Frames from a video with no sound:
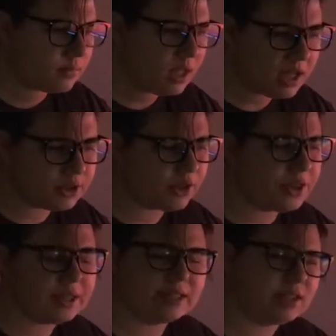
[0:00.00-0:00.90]
another
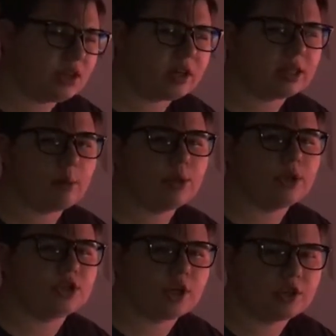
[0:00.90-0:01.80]
thing, it did not come with a
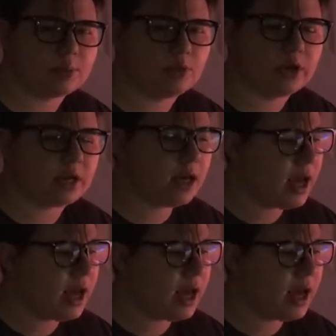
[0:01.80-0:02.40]
charging brick.